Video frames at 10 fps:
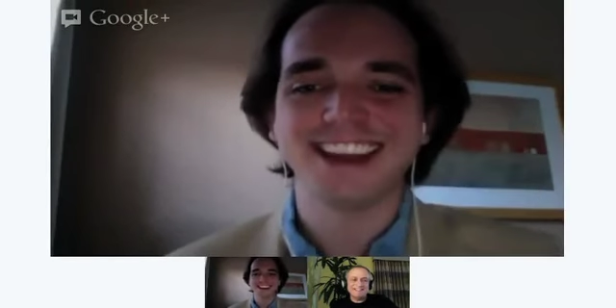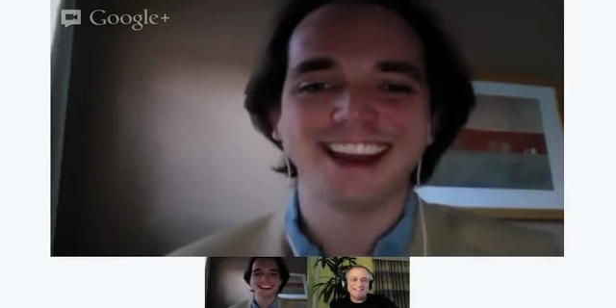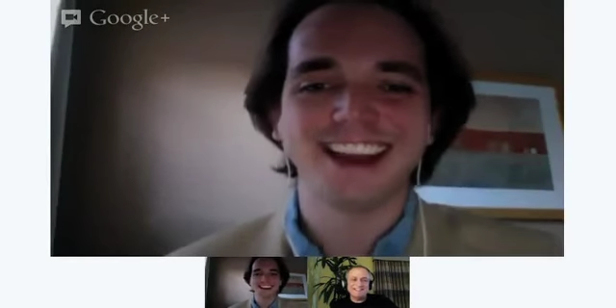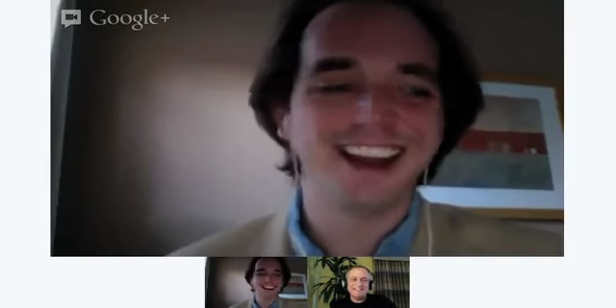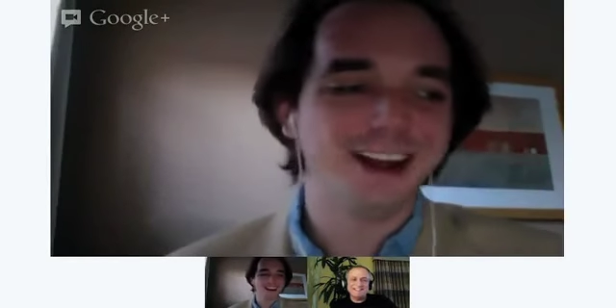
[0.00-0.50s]

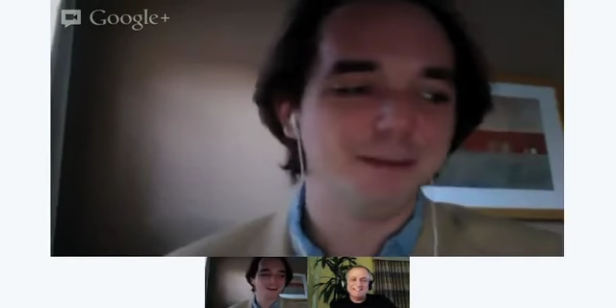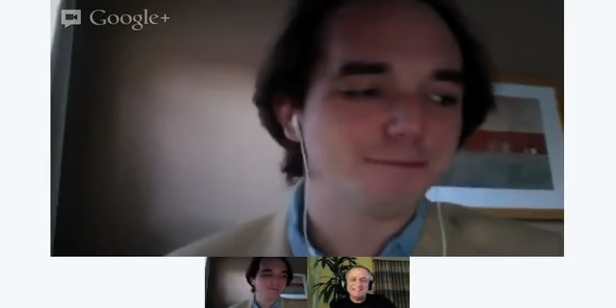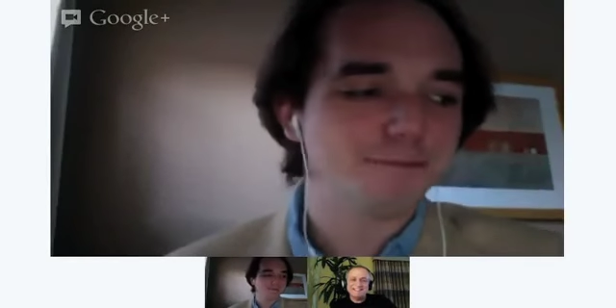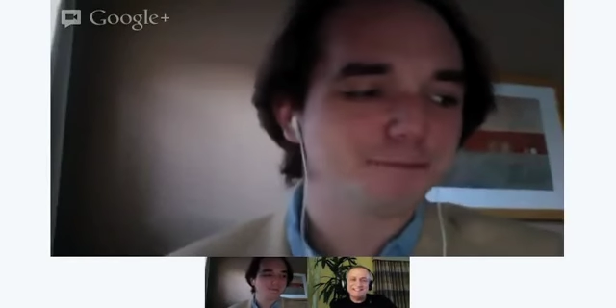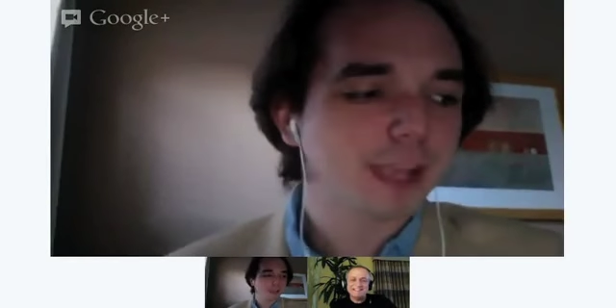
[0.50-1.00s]

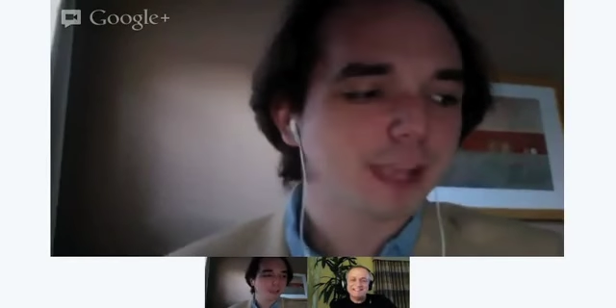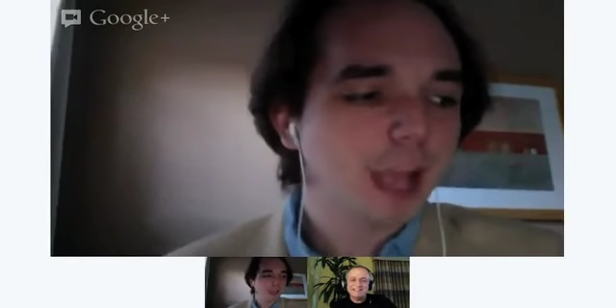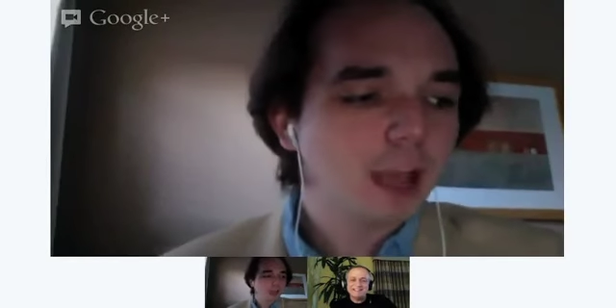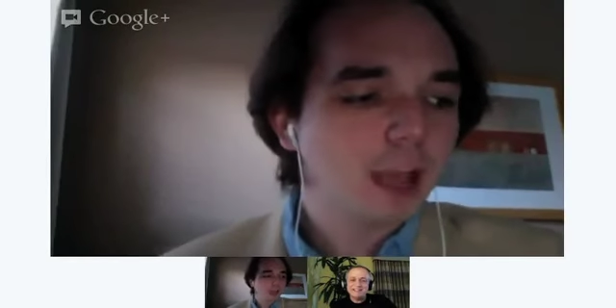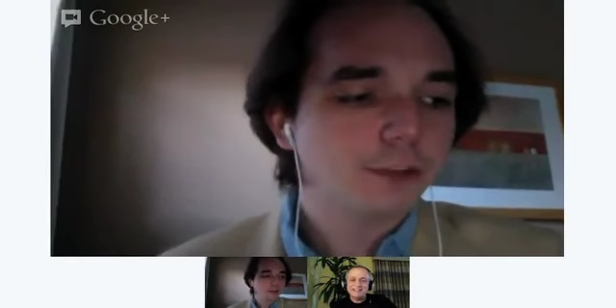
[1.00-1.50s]
Um,
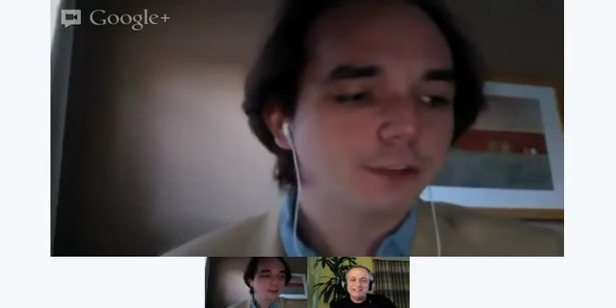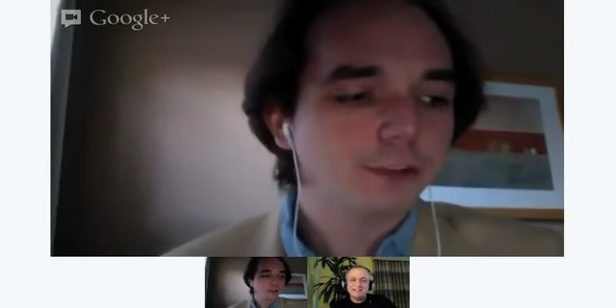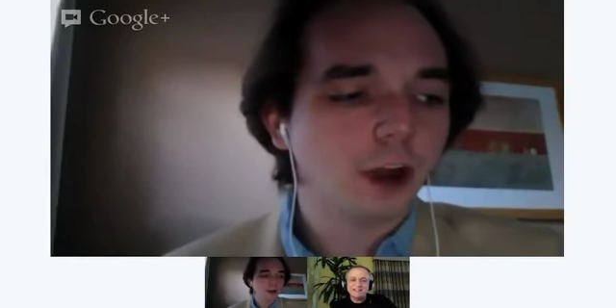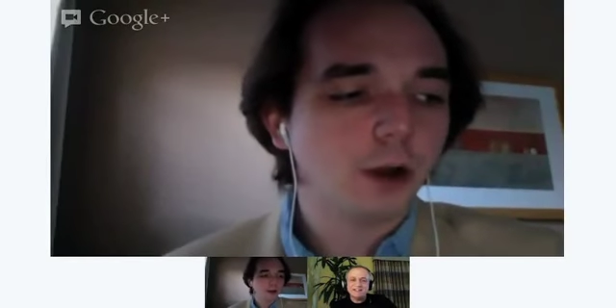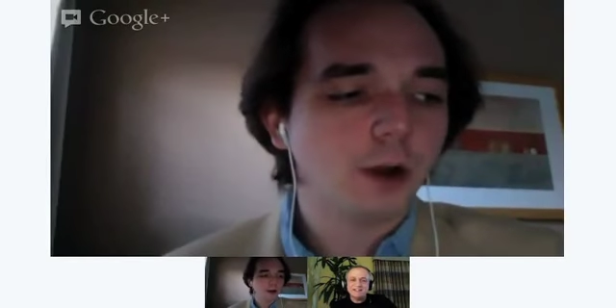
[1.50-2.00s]

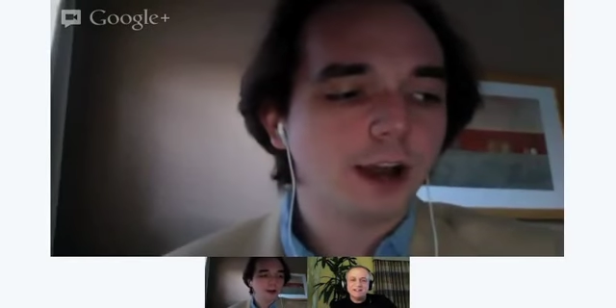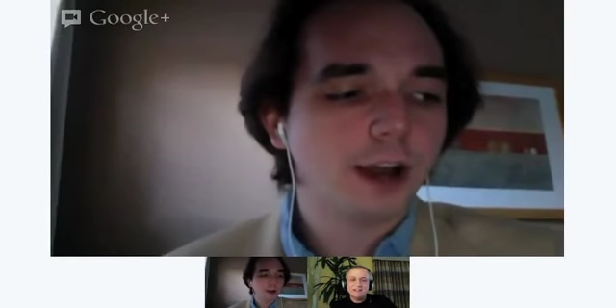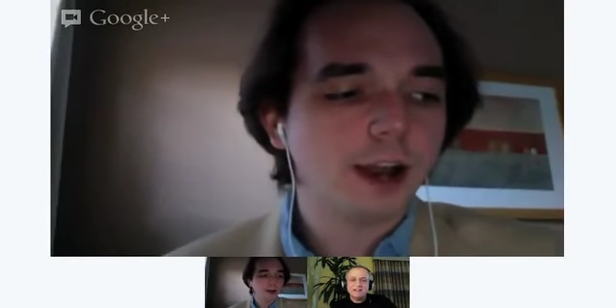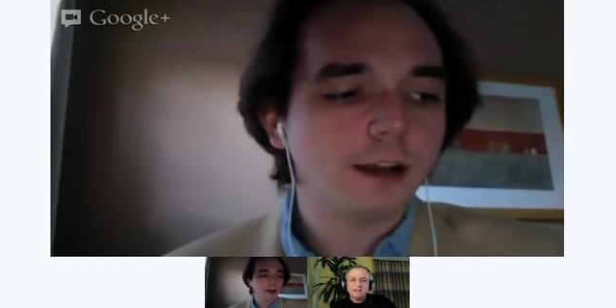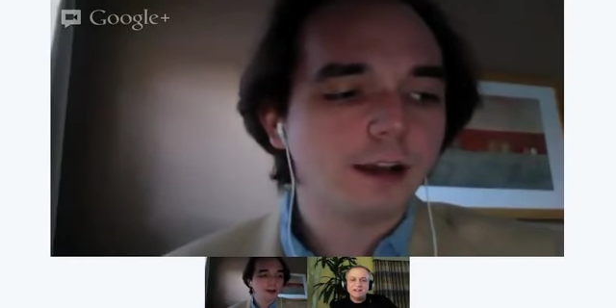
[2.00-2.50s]
so
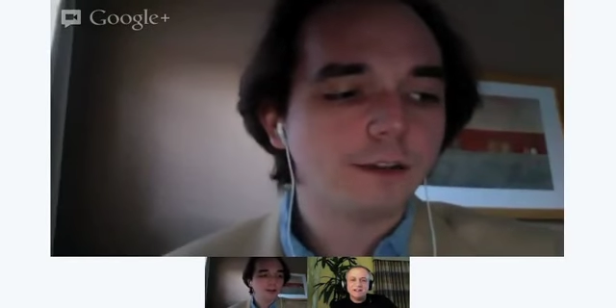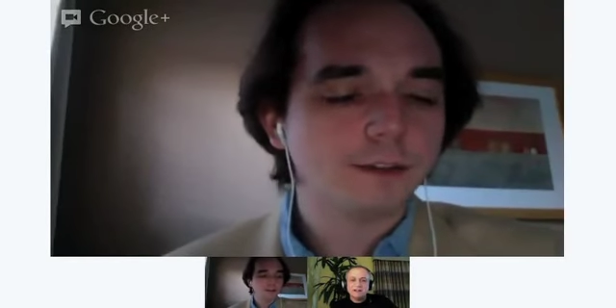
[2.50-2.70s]
I